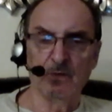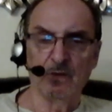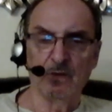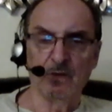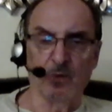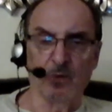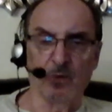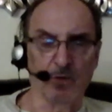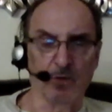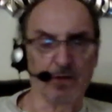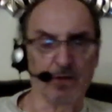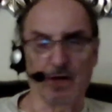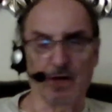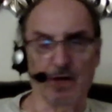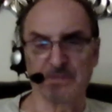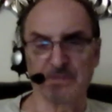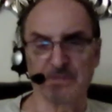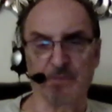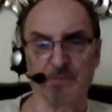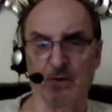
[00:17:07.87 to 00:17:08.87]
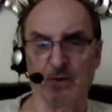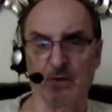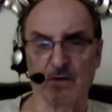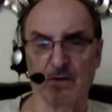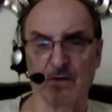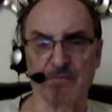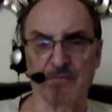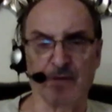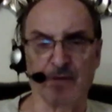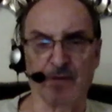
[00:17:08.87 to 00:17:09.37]
Or a small little
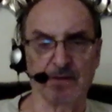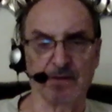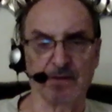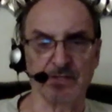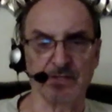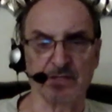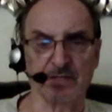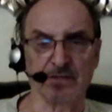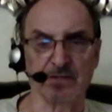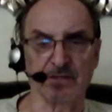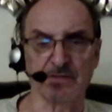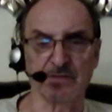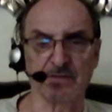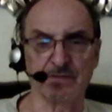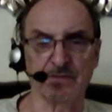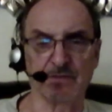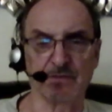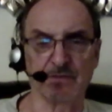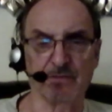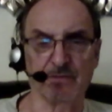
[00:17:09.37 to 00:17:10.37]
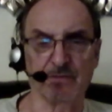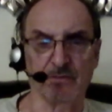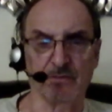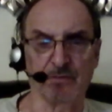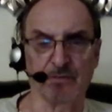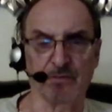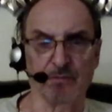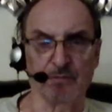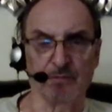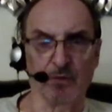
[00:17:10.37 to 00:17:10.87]
flock of chickens, 3 or
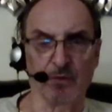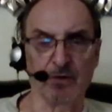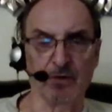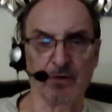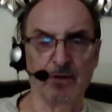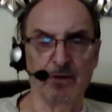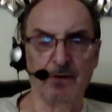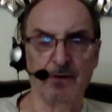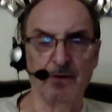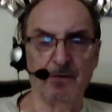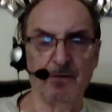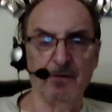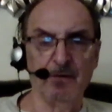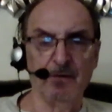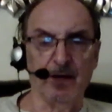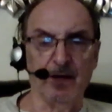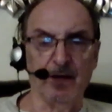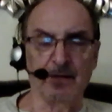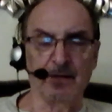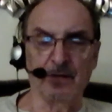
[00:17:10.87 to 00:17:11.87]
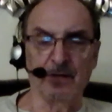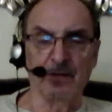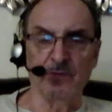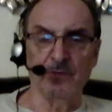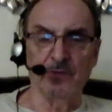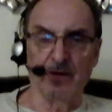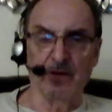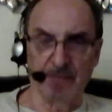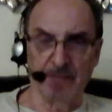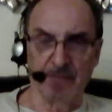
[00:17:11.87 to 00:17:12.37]
4, and then you
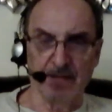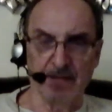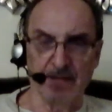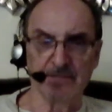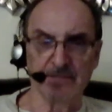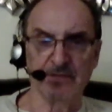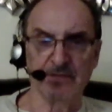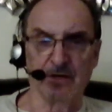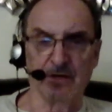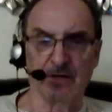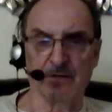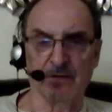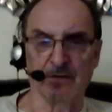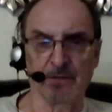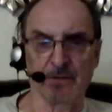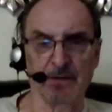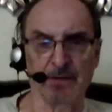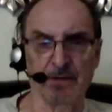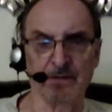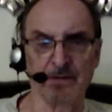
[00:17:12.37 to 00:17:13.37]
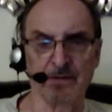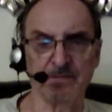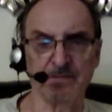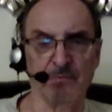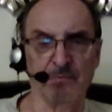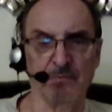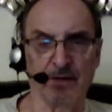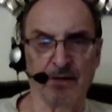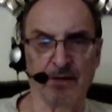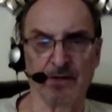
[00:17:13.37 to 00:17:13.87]
have eggs on a
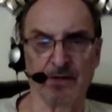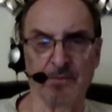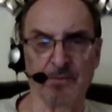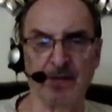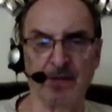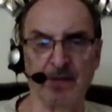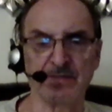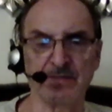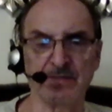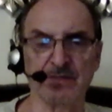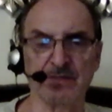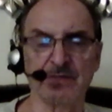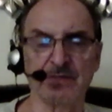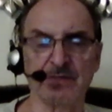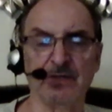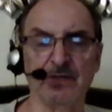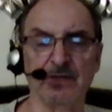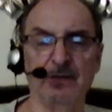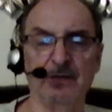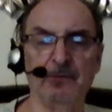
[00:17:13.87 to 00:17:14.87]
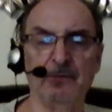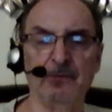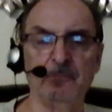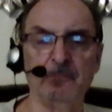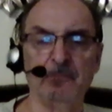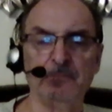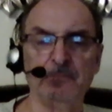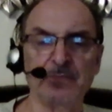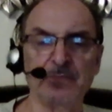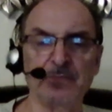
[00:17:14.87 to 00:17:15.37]
regular basis.
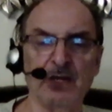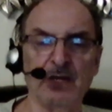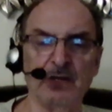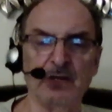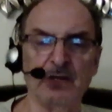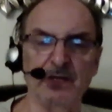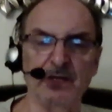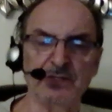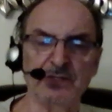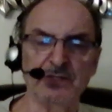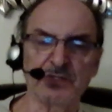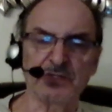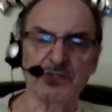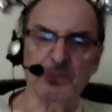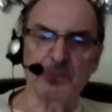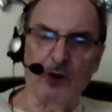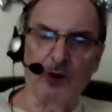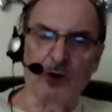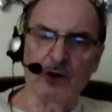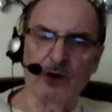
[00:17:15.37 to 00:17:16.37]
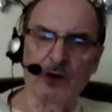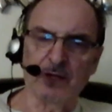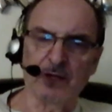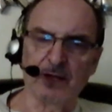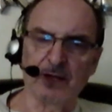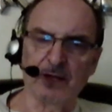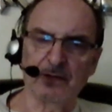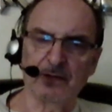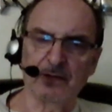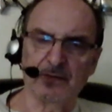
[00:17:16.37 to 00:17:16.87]
These are small little
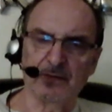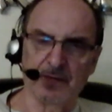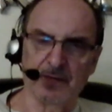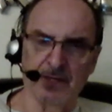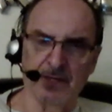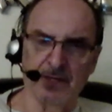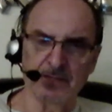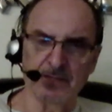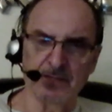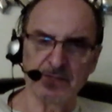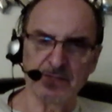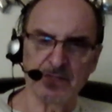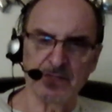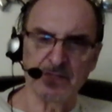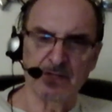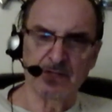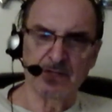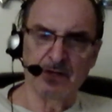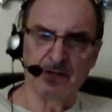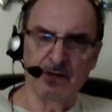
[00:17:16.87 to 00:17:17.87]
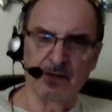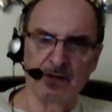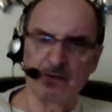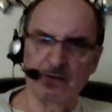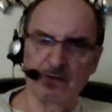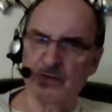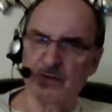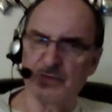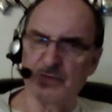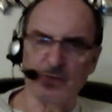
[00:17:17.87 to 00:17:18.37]
things
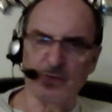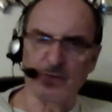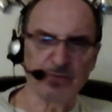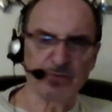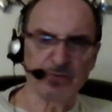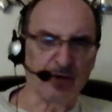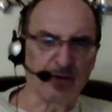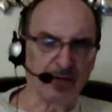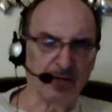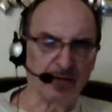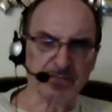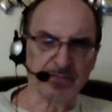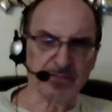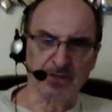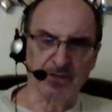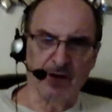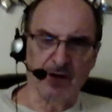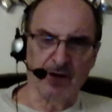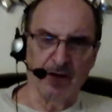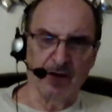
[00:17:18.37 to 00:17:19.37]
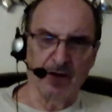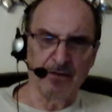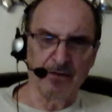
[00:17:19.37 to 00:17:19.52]
that don't cost a lot.